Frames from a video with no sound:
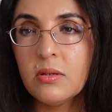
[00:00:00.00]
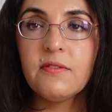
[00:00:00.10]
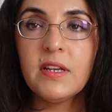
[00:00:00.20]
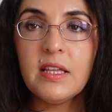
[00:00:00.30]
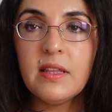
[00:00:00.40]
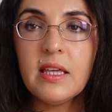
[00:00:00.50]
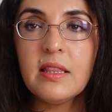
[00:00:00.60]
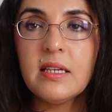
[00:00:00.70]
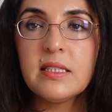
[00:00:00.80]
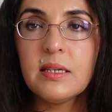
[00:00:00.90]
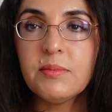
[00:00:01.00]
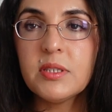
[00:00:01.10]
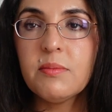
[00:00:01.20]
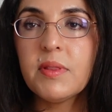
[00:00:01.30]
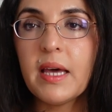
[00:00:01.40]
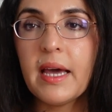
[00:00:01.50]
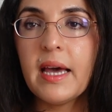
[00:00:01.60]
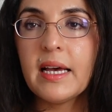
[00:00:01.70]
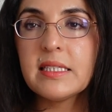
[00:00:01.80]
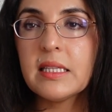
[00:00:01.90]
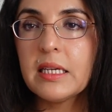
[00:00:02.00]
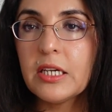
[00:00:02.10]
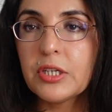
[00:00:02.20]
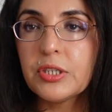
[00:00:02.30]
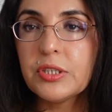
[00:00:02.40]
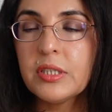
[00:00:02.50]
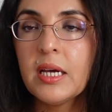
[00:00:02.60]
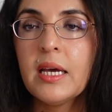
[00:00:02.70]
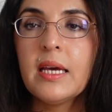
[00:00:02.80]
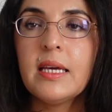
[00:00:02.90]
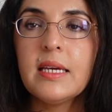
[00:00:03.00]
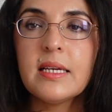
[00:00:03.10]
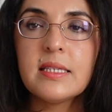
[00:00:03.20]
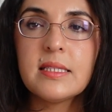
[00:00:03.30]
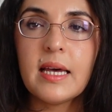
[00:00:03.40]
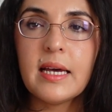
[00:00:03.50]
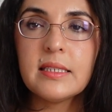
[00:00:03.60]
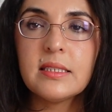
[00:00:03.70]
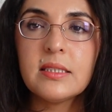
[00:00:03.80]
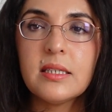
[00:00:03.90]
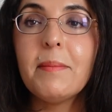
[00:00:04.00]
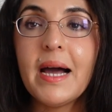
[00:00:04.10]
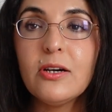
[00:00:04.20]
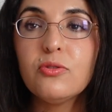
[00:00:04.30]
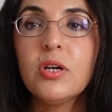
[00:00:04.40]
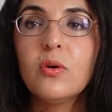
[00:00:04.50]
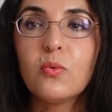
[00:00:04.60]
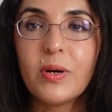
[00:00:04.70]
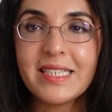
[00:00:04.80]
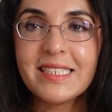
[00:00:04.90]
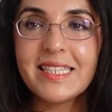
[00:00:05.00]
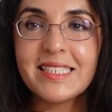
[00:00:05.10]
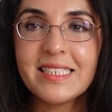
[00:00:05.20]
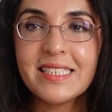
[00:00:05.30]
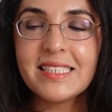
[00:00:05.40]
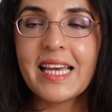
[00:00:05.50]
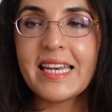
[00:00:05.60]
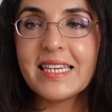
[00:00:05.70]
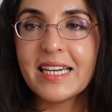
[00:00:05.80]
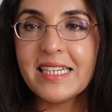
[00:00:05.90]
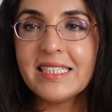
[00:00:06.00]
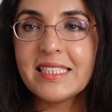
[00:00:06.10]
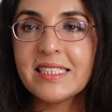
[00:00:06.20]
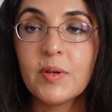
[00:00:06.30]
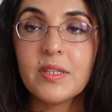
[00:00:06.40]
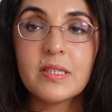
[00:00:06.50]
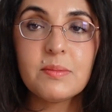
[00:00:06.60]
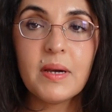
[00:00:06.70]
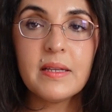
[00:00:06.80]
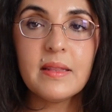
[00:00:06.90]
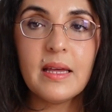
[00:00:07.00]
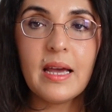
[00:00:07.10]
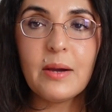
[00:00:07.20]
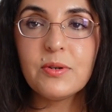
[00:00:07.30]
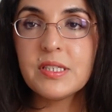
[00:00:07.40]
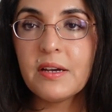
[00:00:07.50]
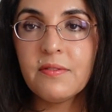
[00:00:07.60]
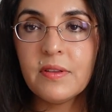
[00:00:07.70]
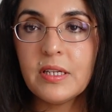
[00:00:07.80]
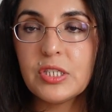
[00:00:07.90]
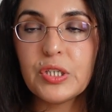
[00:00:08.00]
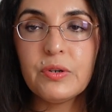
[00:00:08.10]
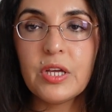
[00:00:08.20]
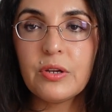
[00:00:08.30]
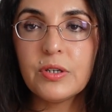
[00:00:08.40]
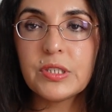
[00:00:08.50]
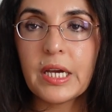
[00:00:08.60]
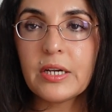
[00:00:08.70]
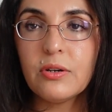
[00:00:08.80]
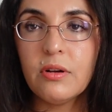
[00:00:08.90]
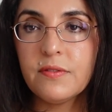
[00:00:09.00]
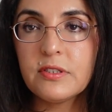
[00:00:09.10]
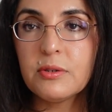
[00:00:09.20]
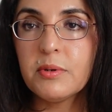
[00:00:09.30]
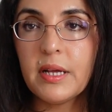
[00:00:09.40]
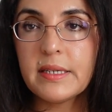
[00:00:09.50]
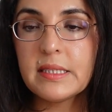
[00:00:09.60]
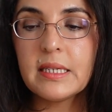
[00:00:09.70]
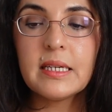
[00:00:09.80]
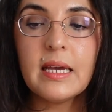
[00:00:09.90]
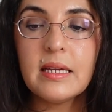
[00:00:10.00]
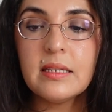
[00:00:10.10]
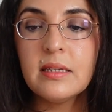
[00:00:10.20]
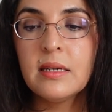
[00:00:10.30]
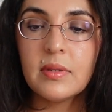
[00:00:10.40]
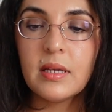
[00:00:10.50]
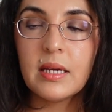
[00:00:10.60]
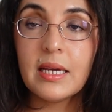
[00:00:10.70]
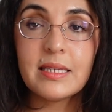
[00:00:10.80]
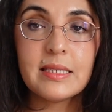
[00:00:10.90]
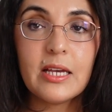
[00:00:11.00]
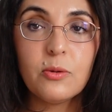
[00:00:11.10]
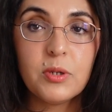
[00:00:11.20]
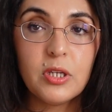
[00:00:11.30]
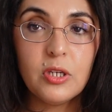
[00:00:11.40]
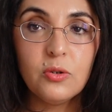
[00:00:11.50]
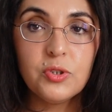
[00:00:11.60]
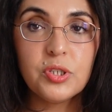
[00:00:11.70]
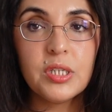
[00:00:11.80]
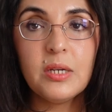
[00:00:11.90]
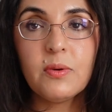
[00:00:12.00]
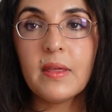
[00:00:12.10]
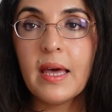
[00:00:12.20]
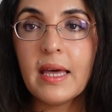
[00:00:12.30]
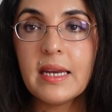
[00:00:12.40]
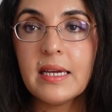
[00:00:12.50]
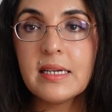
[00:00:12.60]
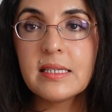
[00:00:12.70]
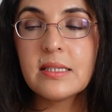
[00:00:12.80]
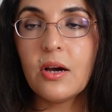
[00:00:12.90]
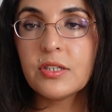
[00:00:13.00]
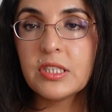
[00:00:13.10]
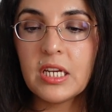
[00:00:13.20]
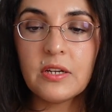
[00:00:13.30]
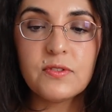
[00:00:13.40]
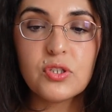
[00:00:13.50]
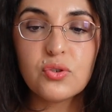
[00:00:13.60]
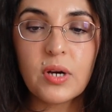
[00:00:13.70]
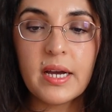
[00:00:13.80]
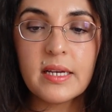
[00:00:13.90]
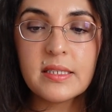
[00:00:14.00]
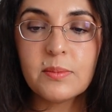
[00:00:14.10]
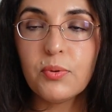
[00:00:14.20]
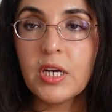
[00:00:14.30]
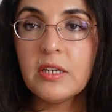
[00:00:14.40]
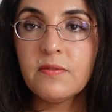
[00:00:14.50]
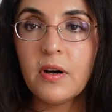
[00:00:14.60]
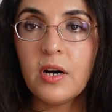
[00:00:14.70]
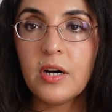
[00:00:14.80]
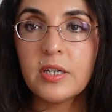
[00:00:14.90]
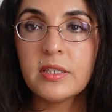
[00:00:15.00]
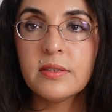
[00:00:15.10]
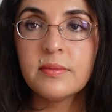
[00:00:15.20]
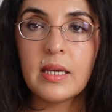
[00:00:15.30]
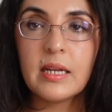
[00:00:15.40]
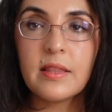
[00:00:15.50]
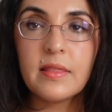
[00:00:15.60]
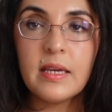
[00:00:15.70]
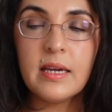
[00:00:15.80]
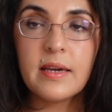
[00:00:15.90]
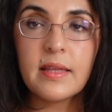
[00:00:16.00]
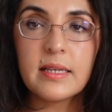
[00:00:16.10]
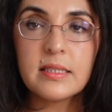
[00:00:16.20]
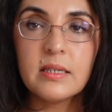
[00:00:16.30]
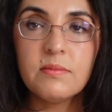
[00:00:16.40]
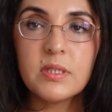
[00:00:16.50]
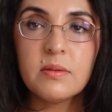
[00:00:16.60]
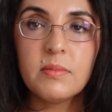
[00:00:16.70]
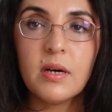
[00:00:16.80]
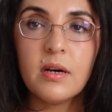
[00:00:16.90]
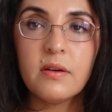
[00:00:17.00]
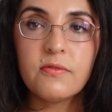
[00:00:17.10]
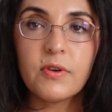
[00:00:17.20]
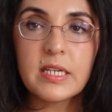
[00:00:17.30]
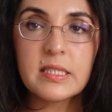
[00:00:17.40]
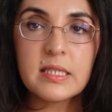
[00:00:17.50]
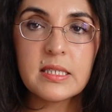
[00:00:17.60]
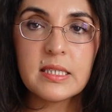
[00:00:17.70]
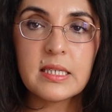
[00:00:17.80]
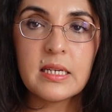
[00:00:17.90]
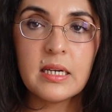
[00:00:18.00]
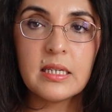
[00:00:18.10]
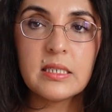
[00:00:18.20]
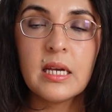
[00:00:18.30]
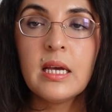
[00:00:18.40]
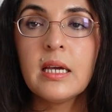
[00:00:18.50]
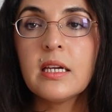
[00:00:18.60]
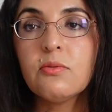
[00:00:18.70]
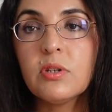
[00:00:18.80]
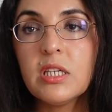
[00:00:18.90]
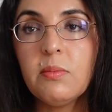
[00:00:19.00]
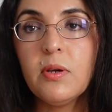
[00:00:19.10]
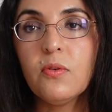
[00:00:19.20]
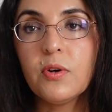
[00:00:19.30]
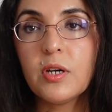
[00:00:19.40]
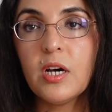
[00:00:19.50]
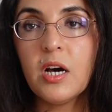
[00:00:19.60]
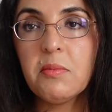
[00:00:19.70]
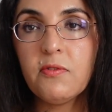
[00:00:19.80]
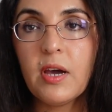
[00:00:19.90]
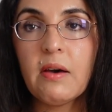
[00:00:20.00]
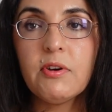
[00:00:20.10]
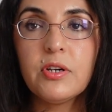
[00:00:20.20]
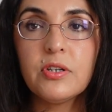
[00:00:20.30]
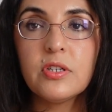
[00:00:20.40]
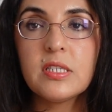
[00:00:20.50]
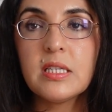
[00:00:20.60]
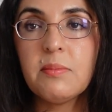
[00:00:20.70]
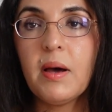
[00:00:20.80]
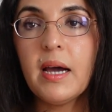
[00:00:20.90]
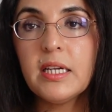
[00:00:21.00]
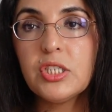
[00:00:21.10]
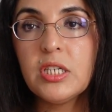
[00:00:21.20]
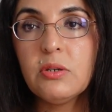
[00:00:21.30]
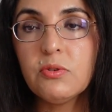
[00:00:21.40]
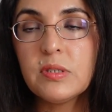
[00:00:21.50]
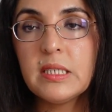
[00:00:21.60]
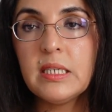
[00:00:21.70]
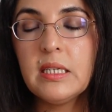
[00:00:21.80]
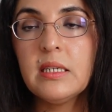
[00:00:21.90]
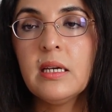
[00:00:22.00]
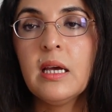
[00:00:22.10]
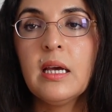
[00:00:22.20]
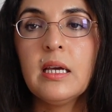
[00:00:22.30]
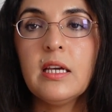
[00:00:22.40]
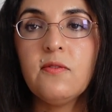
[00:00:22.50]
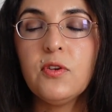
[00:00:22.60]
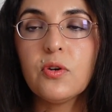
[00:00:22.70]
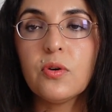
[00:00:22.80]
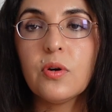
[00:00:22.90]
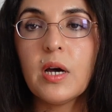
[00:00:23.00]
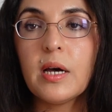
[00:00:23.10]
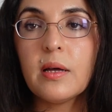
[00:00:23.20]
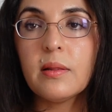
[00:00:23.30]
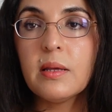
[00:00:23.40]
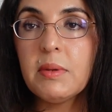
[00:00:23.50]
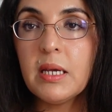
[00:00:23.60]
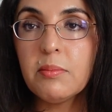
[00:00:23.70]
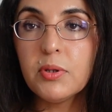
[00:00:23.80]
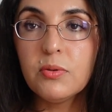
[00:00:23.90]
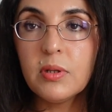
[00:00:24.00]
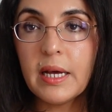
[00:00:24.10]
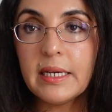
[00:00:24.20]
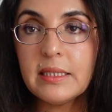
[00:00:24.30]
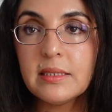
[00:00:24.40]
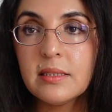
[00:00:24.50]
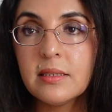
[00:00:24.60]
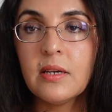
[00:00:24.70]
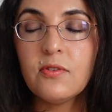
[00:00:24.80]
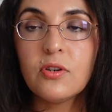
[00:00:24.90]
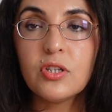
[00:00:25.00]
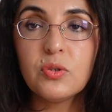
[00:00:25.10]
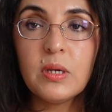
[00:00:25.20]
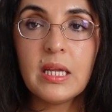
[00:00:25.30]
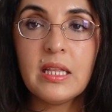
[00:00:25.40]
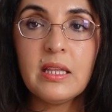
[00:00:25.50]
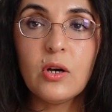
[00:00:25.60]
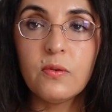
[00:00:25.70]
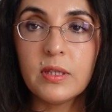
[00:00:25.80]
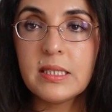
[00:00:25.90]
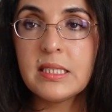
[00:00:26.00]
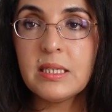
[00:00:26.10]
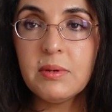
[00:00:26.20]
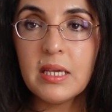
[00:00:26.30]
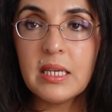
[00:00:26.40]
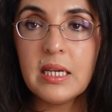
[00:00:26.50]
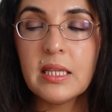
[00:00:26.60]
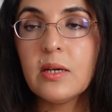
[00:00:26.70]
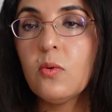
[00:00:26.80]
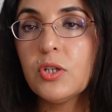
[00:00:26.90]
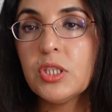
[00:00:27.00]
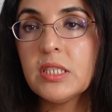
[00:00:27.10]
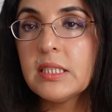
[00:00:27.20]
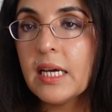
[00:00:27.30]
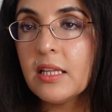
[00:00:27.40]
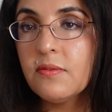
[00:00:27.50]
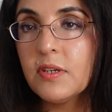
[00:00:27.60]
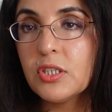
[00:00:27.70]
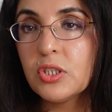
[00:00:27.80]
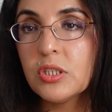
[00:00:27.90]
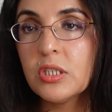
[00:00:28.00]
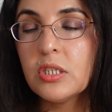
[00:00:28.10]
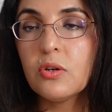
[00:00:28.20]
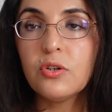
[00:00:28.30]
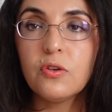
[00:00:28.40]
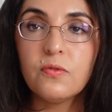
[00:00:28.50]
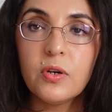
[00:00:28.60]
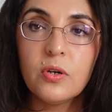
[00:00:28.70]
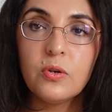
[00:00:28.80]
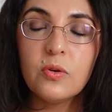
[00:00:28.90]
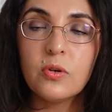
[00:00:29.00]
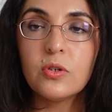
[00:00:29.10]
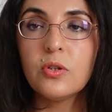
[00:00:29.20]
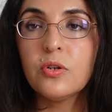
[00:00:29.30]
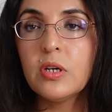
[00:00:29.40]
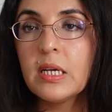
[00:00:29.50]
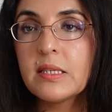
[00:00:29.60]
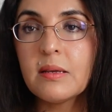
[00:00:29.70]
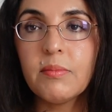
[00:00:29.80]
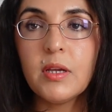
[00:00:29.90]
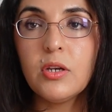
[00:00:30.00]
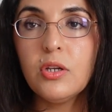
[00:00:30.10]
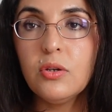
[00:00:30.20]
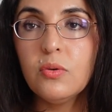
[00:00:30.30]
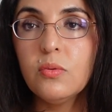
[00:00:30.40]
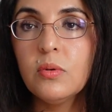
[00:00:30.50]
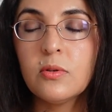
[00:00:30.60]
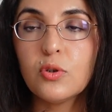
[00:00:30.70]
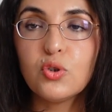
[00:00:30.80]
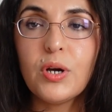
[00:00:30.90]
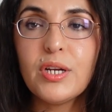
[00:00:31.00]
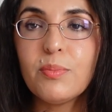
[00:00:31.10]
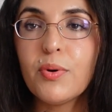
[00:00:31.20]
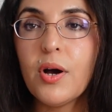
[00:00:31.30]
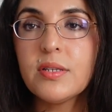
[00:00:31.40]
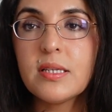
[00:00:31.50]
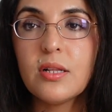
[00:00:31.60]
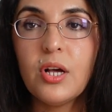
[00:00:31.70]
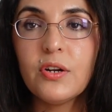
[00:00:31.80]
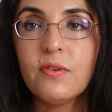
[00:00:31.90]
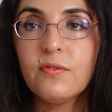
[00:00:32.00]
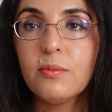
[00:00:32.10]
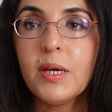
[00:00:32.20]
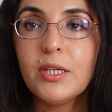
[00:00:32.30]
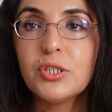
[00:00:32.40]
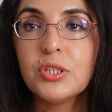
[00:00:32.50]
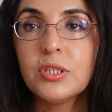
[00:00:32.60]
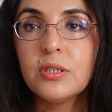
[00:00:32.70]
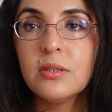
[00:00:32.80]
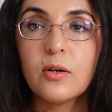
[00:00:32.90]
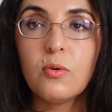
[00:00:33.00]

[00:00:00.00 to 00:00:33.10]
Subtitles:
If anything, the symptom that has lingered is that mild restlessness at night. But despite that, I would definitely do another cycle of Cerebrolysin again. It has helped hugely with headaches, oxidative stress, brain fog. And I think that symptom of restlessness at night can really be overcome if you have a good sleep hygiene routine, if you're limiting blue light, if you're not doing anything overly stimulating like watching television or on your phone or learning something new or trying to process a lot of information.